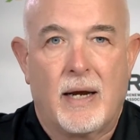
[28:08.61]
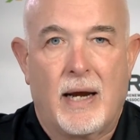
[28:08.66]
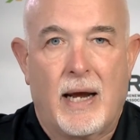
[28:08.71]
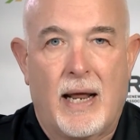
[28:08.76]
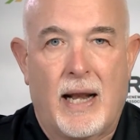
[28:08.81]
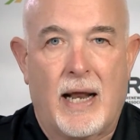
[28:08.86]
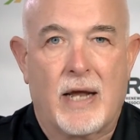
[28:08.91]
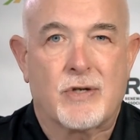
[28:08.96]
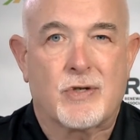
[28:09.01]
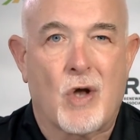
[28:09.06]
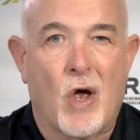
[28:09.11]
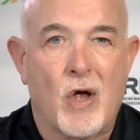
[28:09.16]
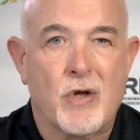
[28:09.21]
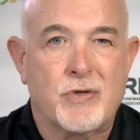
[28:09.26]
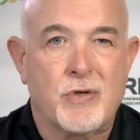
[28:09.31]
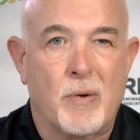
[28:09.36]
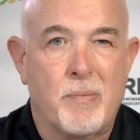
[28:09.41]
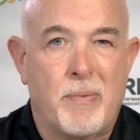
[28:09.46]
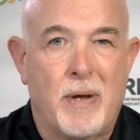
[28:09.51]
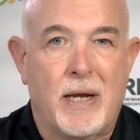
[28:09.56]
It has
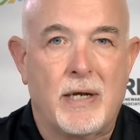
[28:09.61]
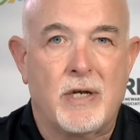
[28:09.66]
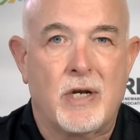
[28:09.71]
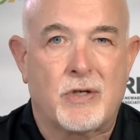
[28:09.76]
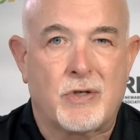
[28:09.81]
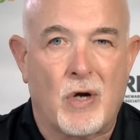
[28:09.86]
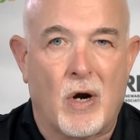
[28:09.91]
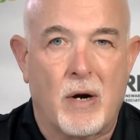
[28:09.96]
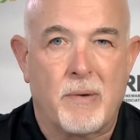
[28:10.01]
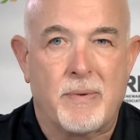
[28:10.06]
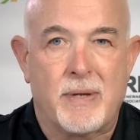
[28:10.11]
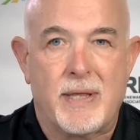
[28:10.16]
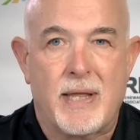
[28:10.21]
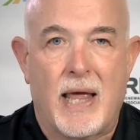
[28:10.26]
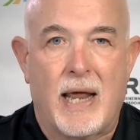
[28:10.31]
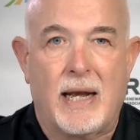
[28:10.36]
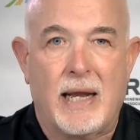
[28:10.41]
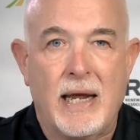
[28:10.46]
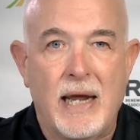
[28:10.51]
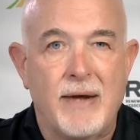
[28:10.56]
also been determined
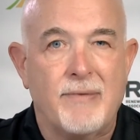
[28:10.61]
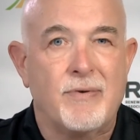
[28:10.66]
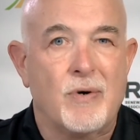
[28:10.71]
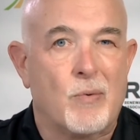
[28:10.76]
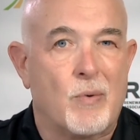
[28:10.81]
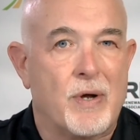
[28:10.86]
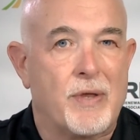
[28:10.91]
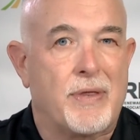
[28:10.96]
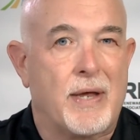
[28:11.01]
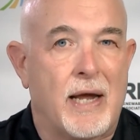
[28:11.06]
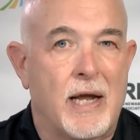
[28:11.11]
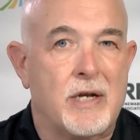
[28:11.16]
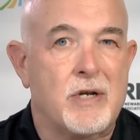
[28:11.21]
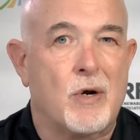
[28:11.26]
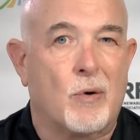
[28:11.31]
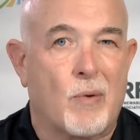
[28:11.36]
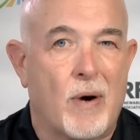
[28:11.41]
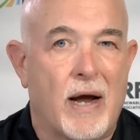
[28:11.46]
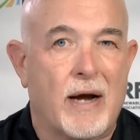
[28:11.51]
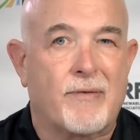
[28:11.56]
that even with
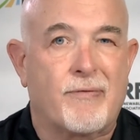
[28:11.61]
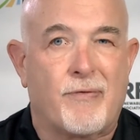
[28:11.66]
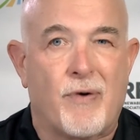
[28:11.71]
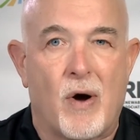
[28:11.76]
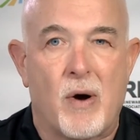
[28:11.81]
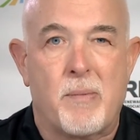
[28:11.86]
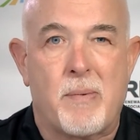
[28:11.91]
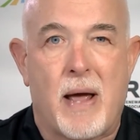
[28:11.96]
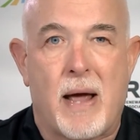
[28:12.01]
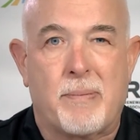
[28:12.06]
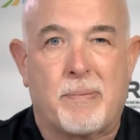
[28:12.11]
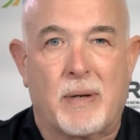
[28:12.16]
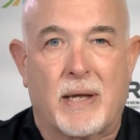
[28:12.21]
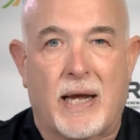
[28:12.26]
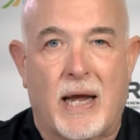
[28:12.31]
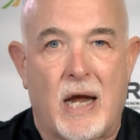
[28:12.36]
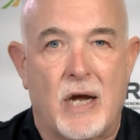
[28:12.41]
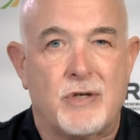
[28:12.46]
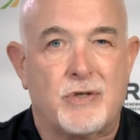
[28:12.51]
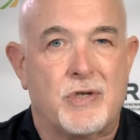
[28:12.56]
indirect foam
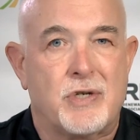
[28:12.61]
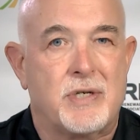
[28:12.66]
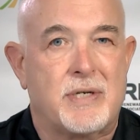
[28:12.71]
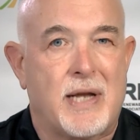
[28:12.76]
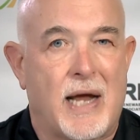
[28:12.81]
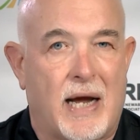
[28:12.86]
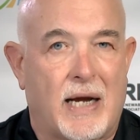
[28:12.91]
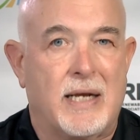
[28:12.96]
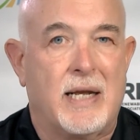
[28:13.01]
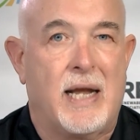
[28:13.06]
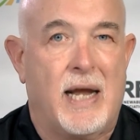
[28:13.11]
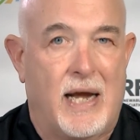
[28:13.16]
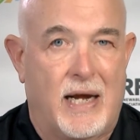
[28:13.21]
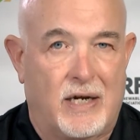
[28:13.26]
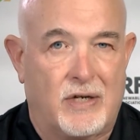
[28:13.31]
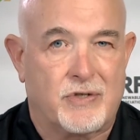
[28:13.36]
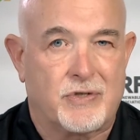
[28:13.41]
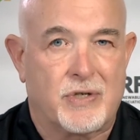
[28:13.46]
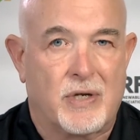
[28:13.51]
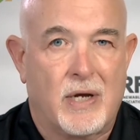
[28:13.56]
application
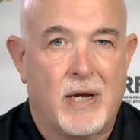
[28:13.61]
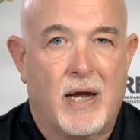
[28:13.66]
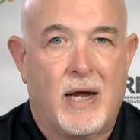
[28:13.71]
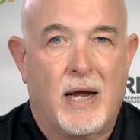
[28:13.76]
techniques,